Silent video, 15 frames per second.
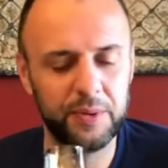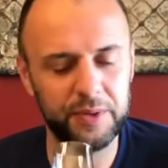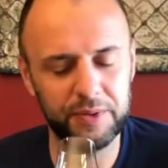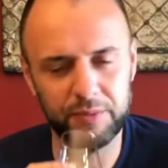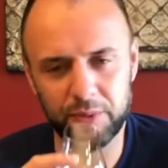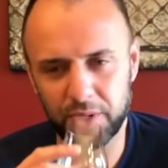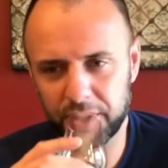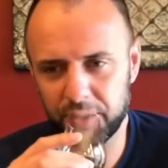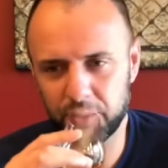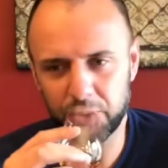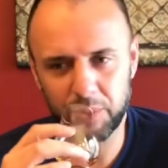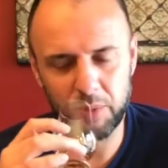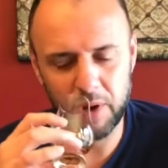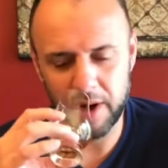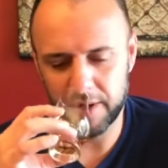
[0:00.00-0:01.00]
Really, with
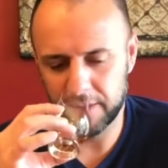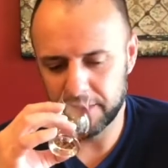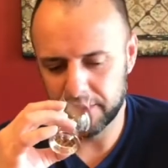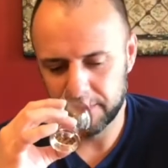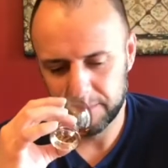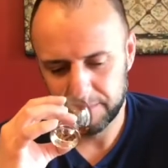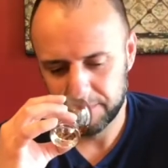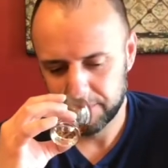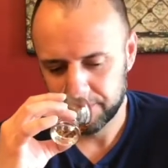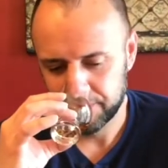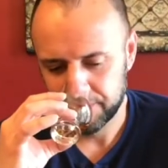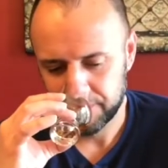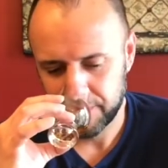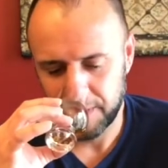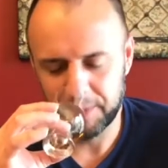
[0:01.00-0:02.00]
water,
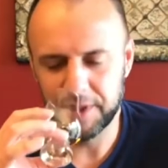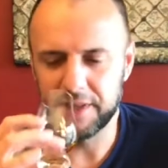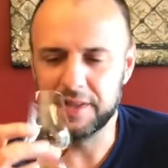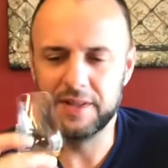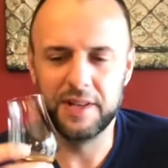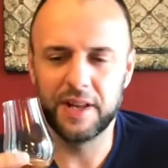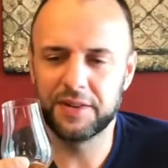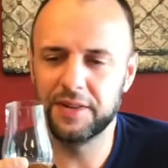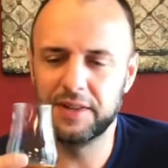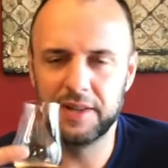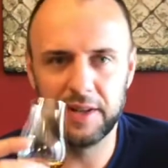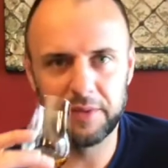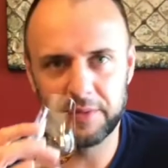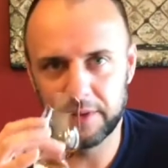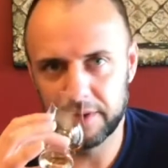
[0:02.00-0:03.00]
I'm getting nothing
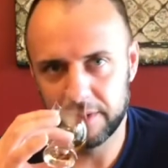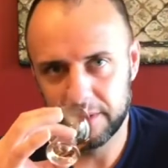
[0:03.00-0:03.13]
different.